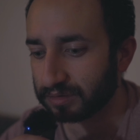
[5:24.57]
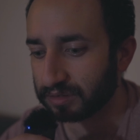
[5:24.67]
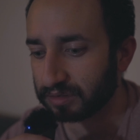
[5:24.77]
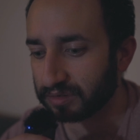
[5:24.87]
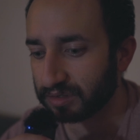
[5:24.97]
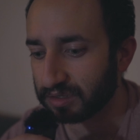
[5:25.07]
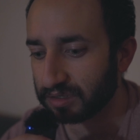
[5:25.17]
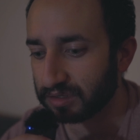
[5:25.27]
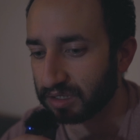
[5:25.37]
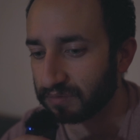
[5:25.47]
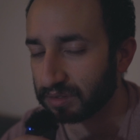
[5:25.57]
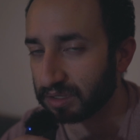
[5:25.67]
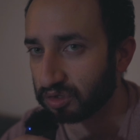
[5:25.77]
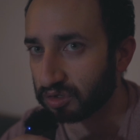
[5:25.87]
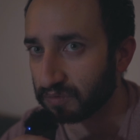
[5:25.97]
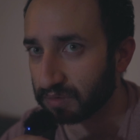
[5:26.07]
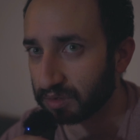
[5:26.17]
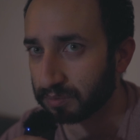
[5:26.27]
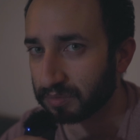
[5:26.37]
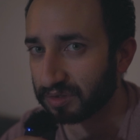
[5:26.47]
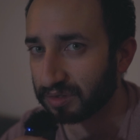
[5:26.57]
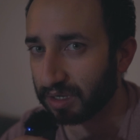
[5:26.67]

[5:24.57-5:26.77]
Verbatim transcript: to see David Lynch's films,